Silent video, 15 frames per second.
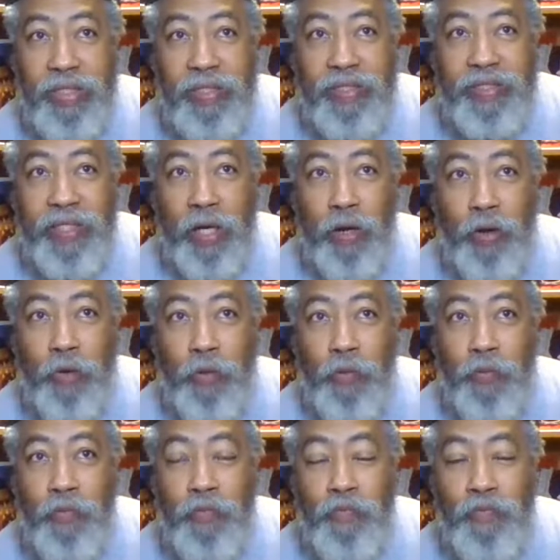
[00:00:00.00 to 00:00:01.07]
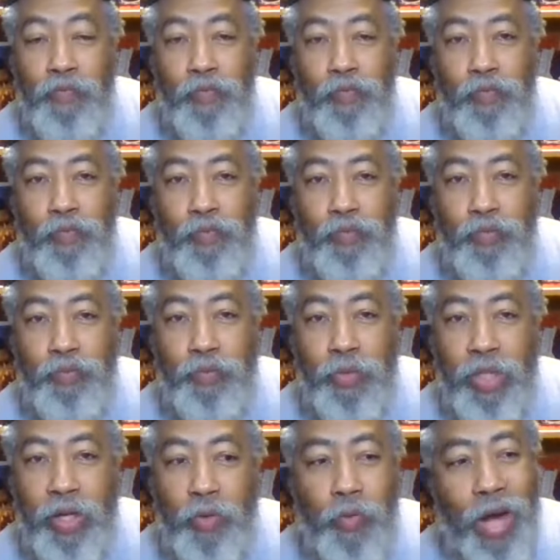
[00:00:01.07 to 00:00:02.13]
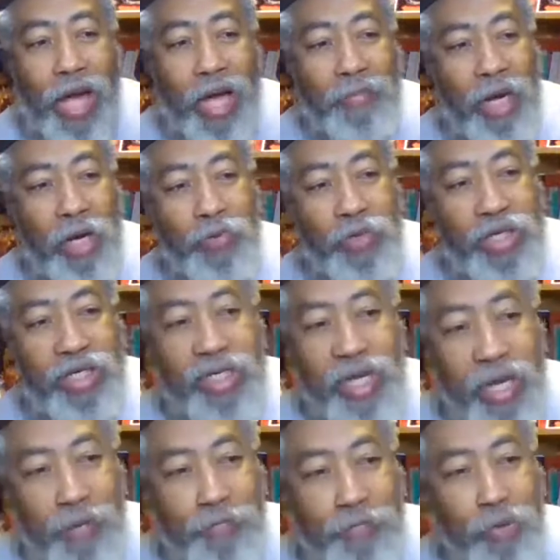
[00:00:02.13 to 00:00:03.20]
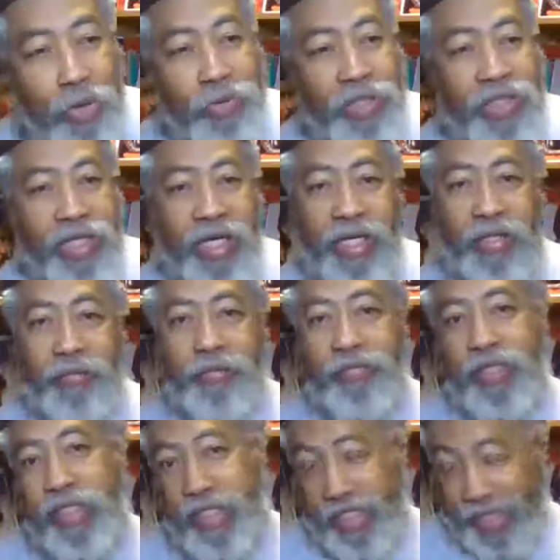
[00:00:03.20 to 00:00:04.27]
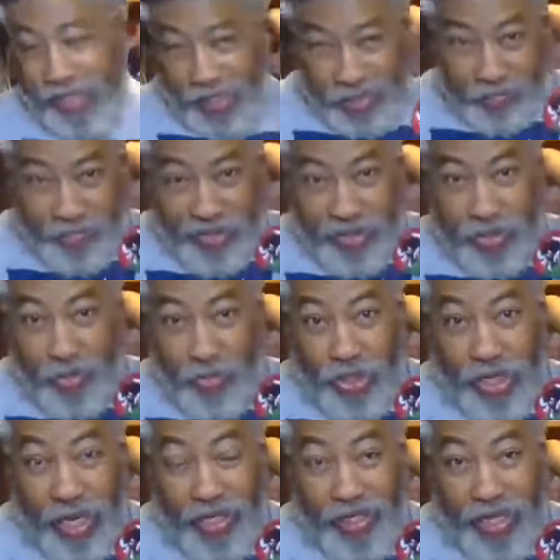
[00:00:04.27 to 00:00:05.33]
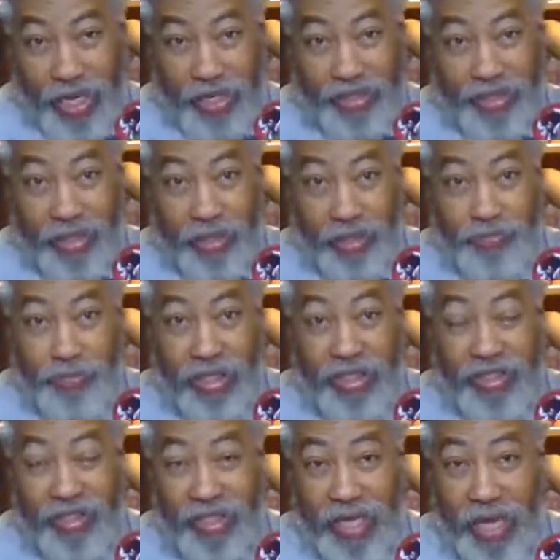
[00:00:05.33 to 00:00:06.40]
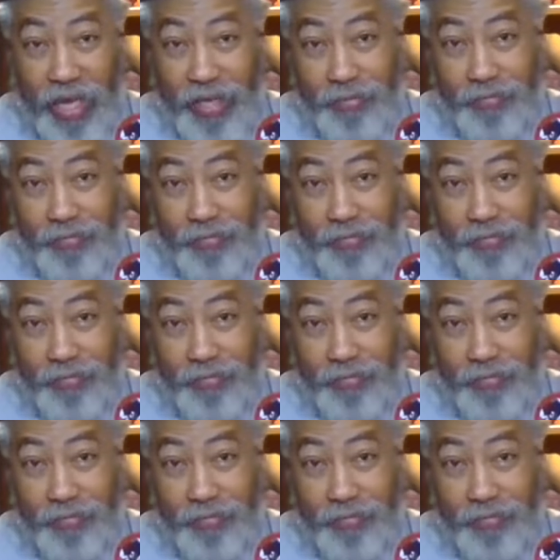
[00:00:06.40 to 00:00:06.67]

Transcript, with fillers: So, why am I reading that poem today? Seems somewhat out of context, but it's not.